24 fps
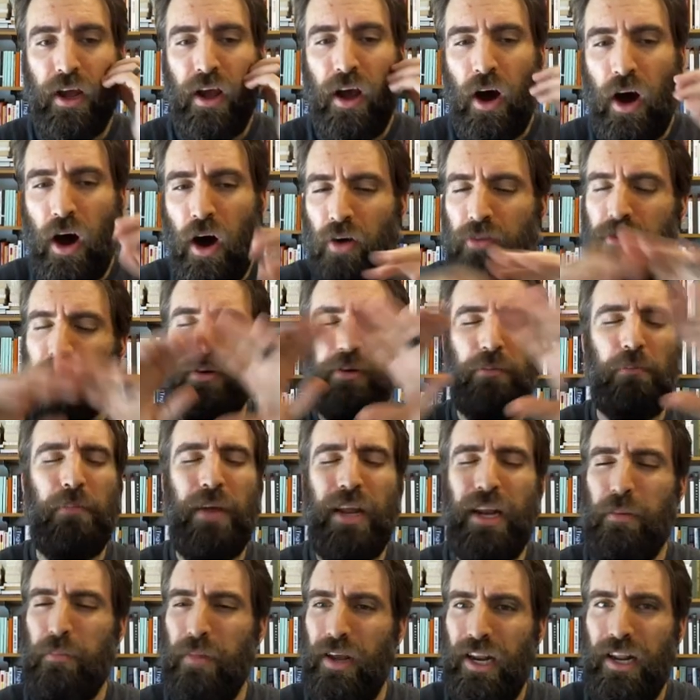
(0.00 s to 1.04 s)
Also,
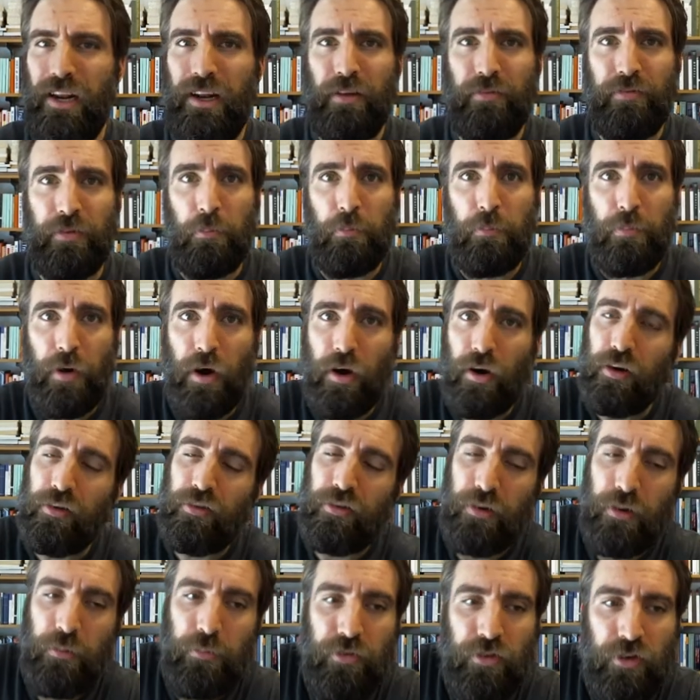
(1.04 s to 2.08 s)
many, many different bars
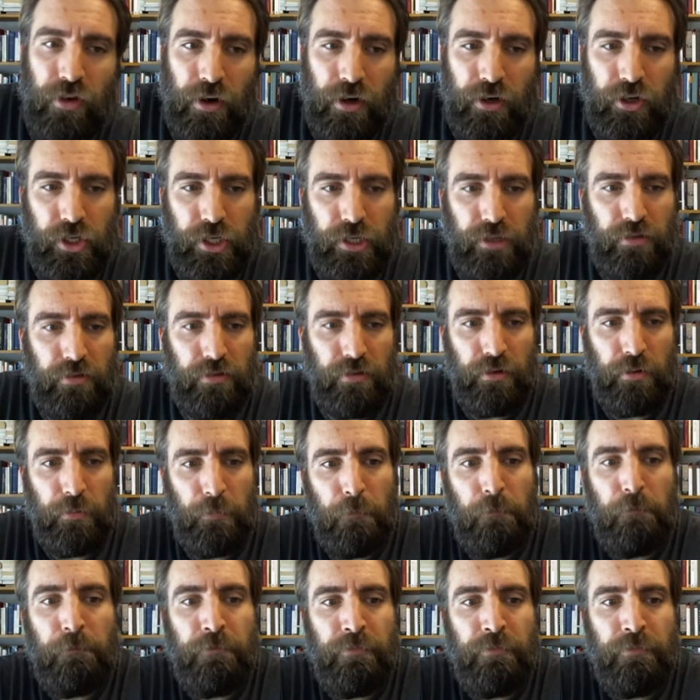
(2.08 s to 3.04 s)
and obstructions and